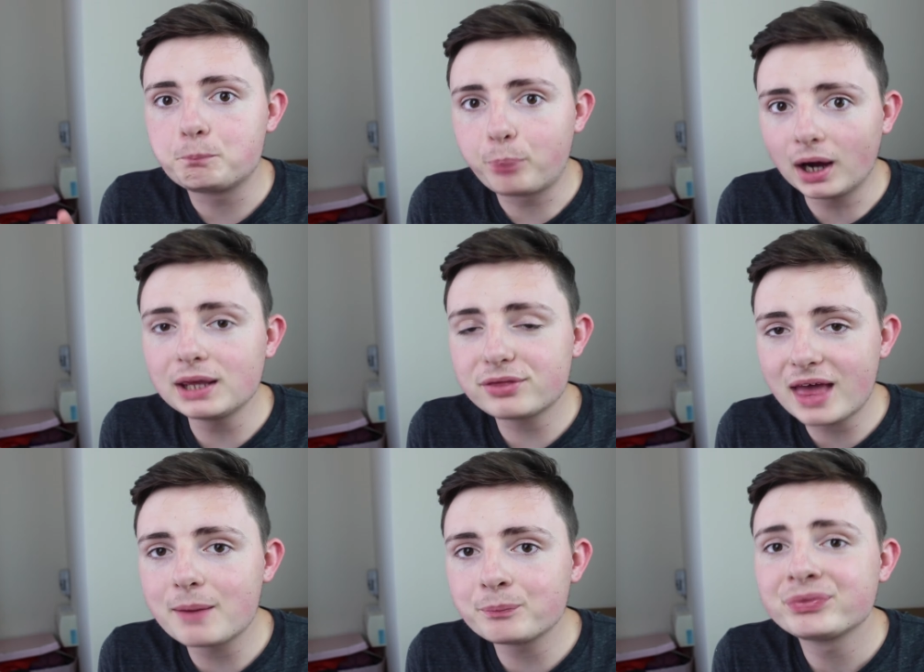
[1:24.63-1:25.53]
by
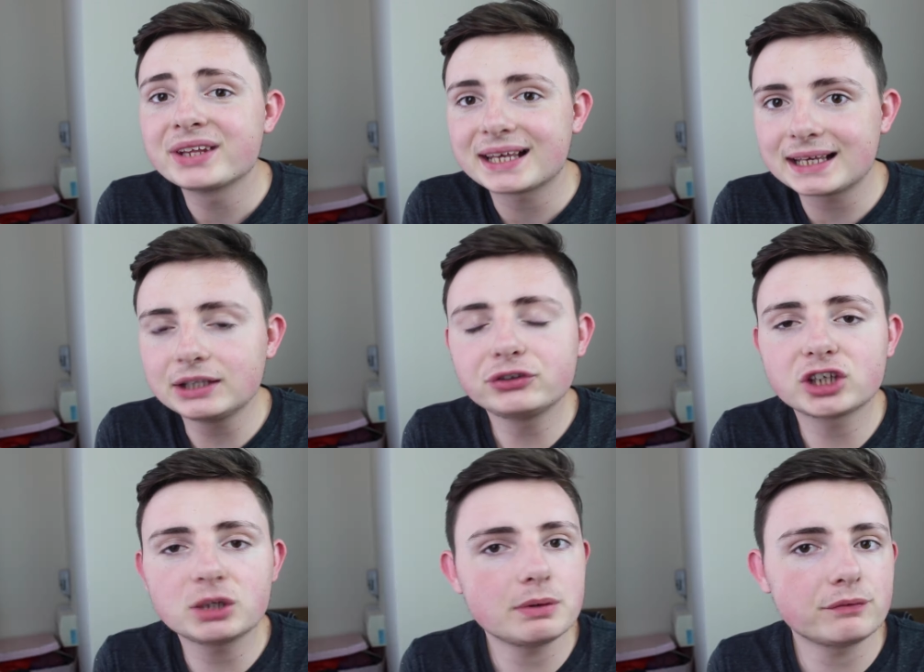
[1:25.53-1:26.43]
them, he's
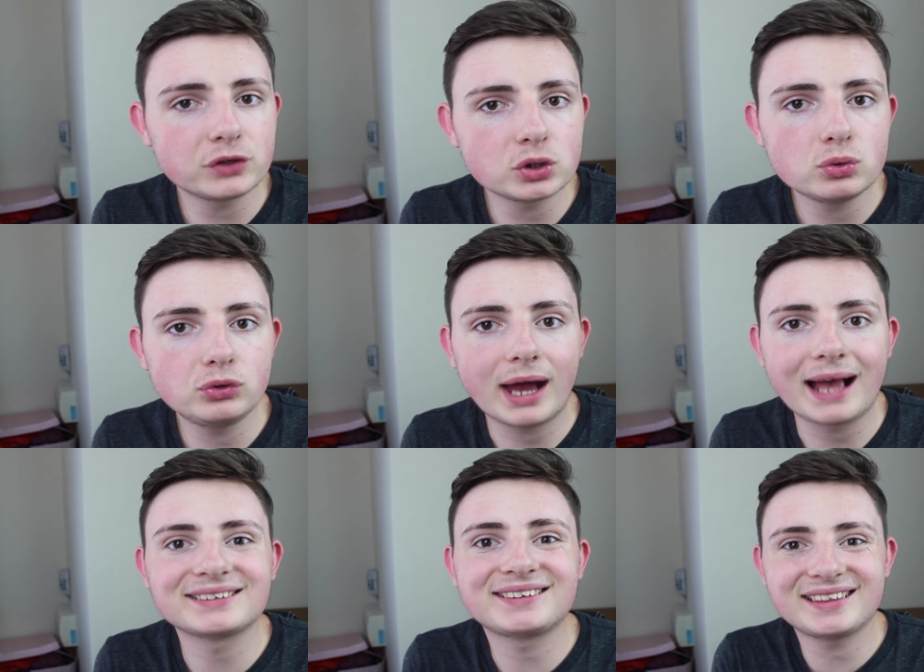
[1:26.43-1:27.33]
going to be viewed
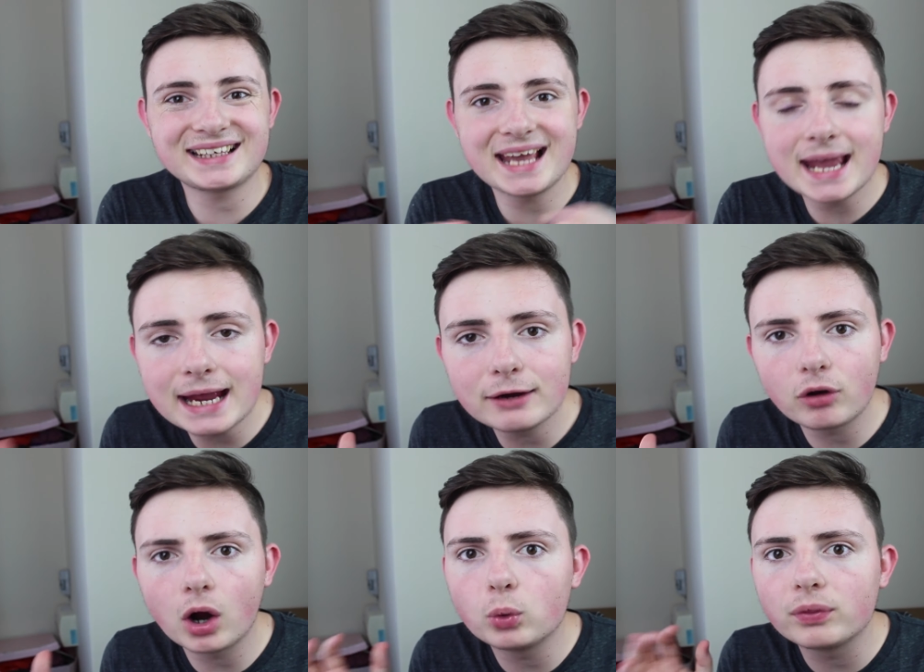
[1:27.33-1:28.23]
as the
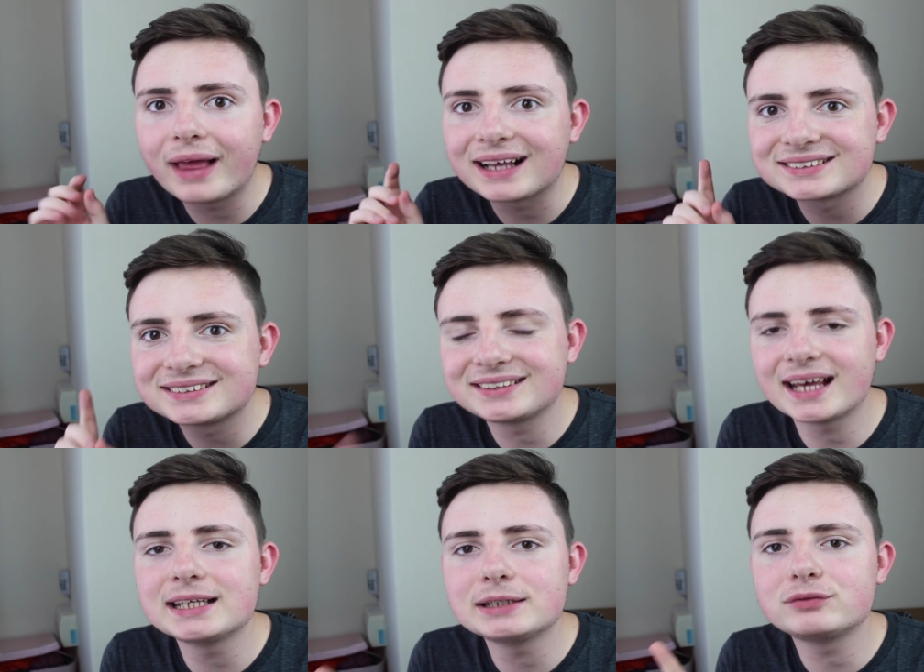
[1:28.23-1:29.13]
hero that
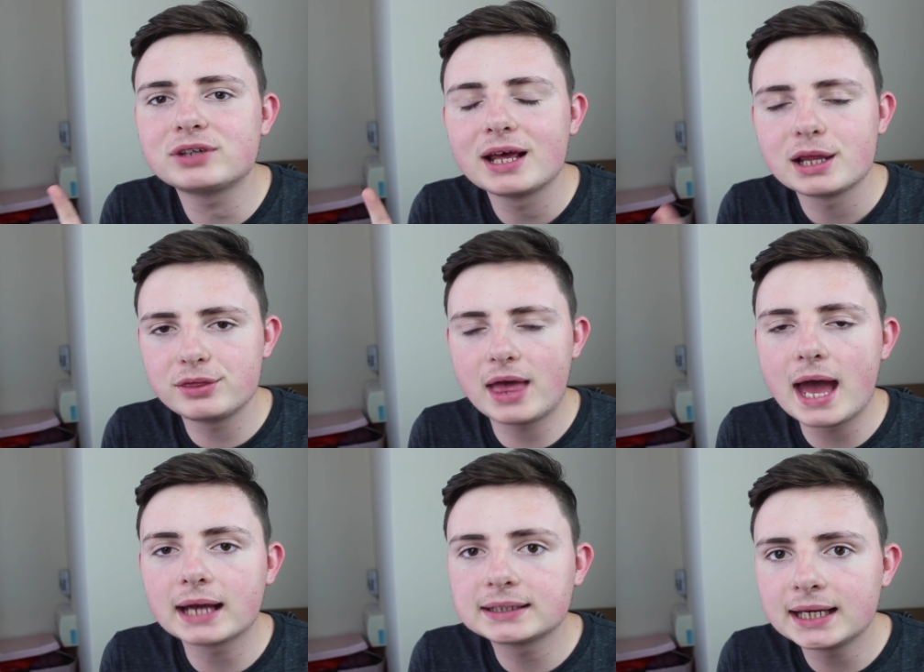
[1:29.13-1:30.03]
saved
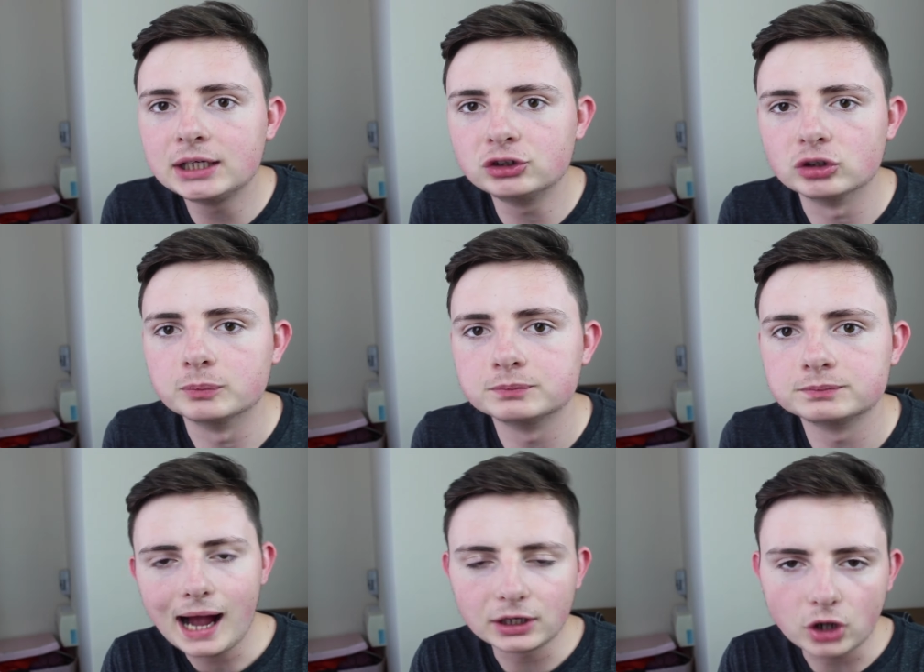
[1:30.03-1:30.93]
their kingdom.
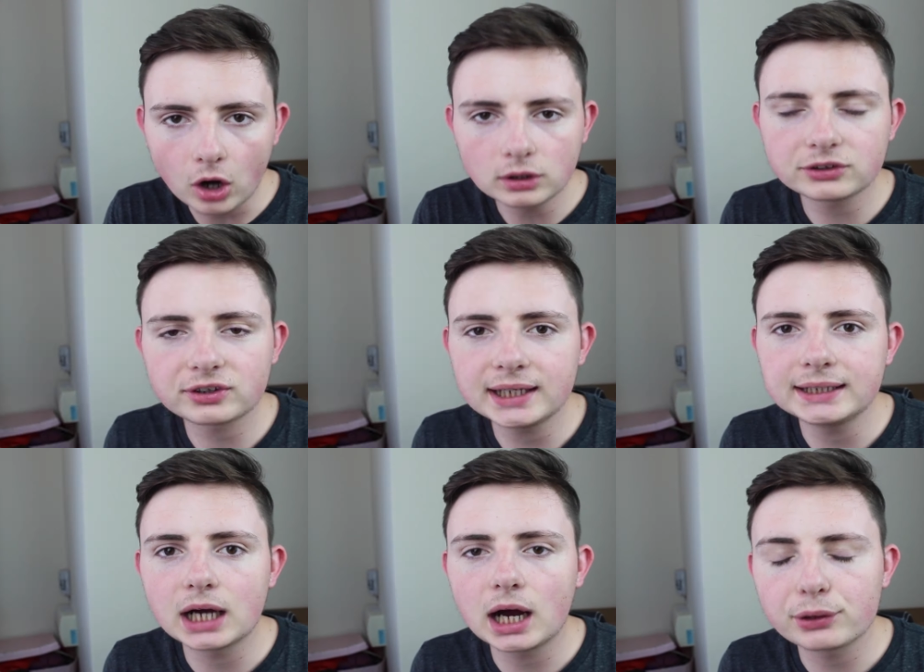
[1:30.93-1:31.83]
And
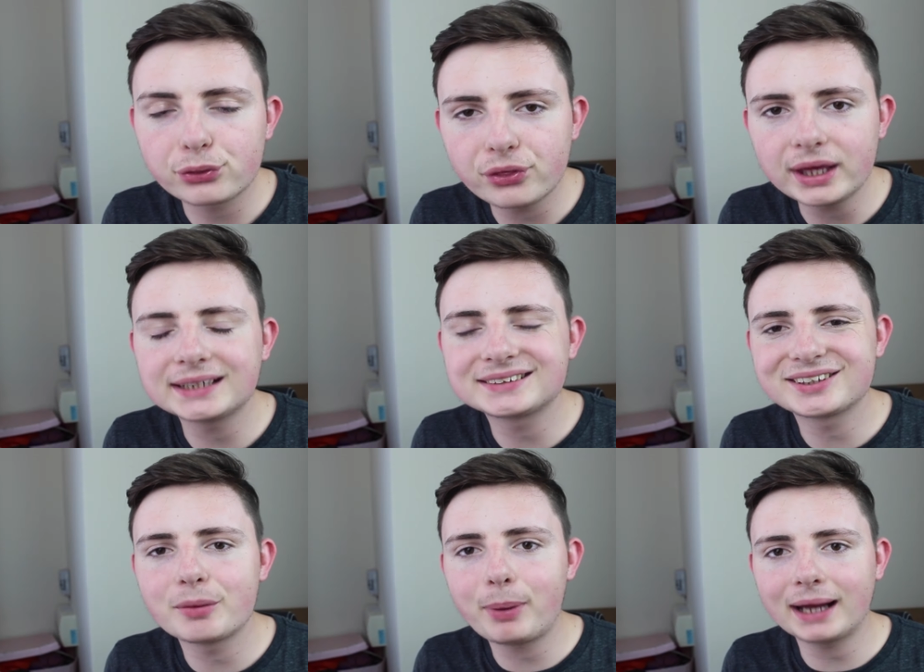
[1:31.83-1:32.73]
honestly, I think
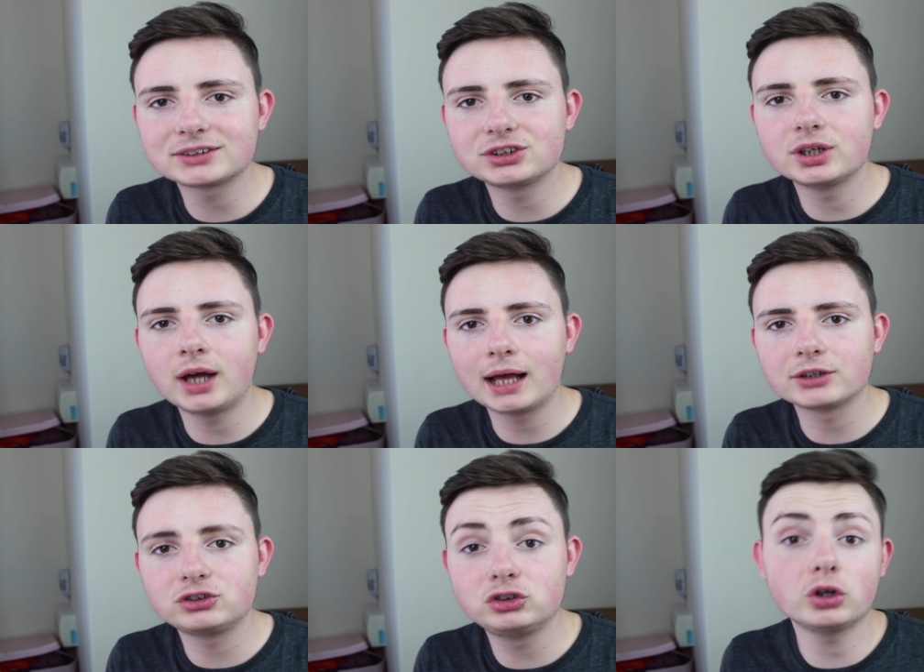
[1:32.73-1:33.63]
Tabata
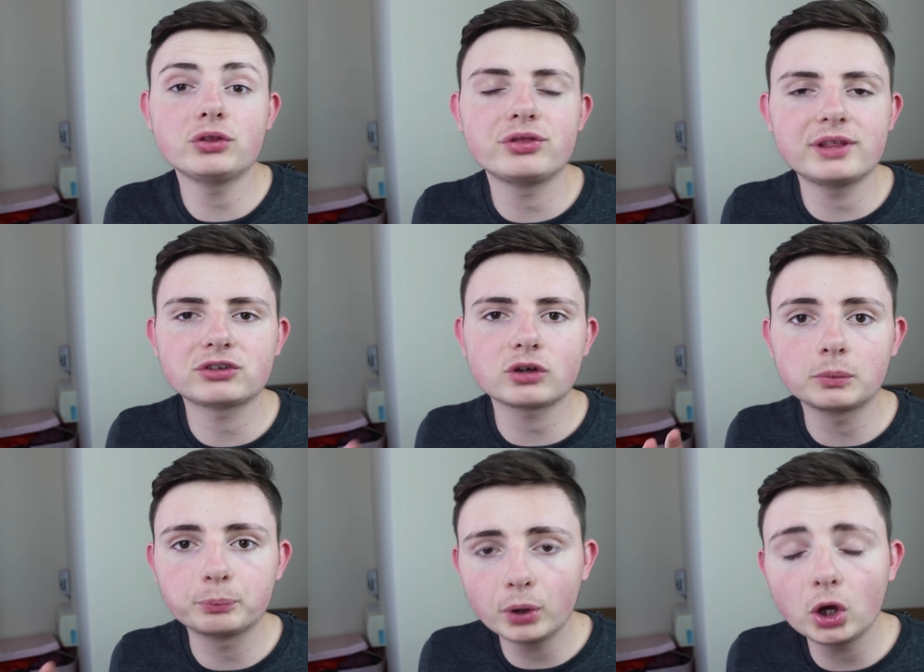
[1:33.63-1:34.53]
has done this
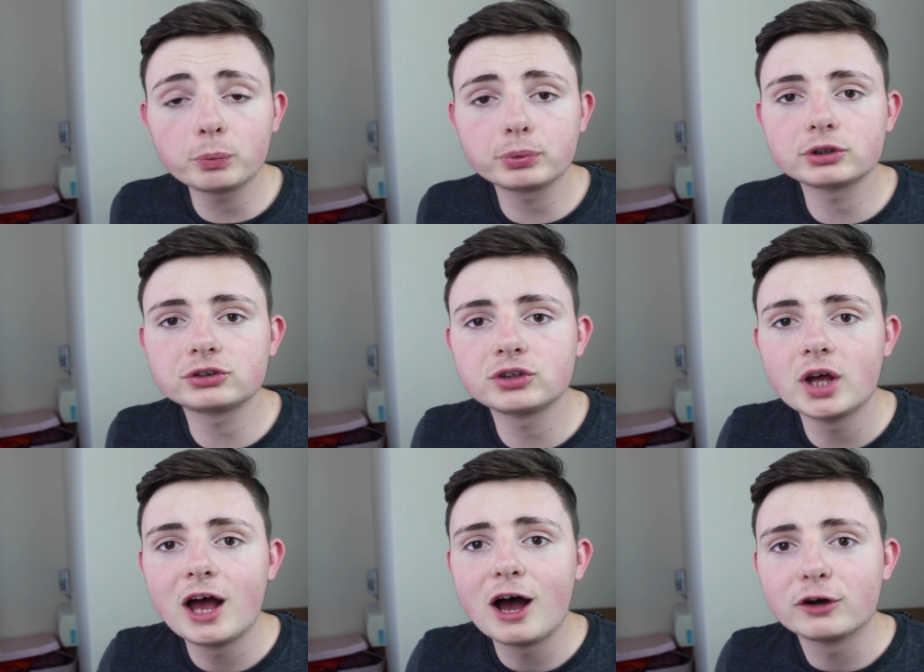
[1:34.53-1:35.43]
on purpose
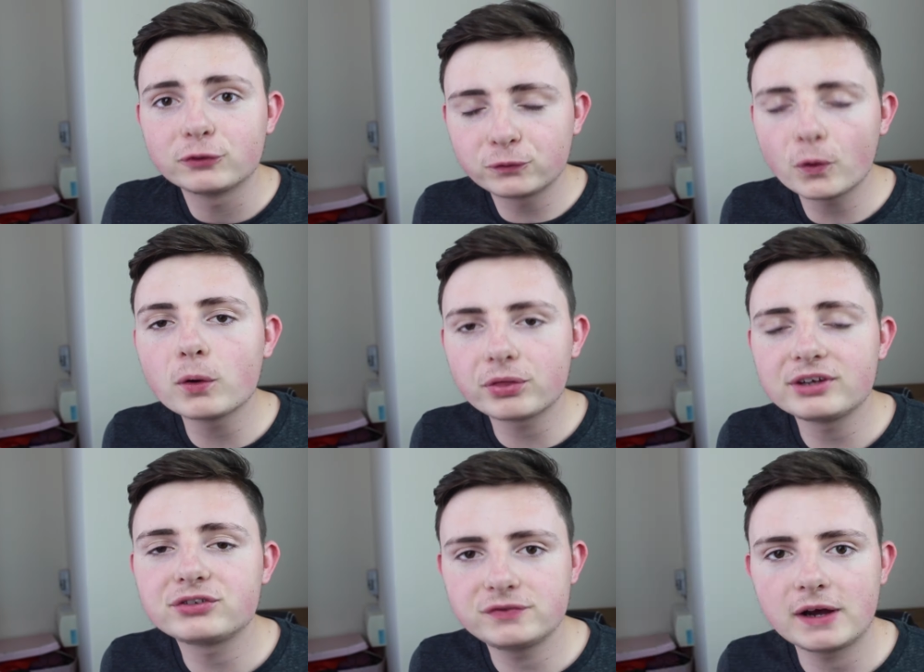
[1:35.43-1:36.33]
for
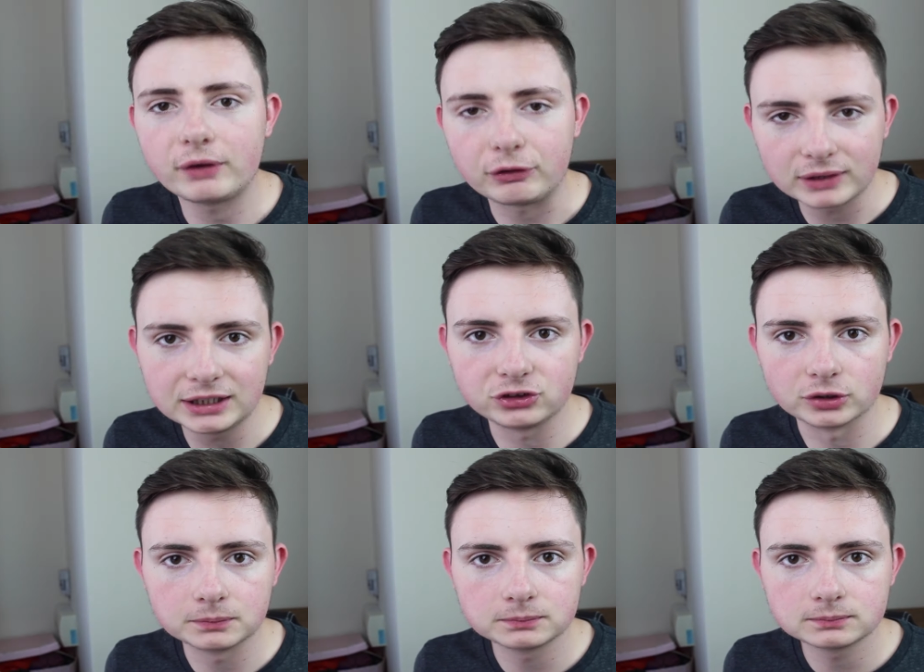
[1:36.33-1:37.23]
this very reason.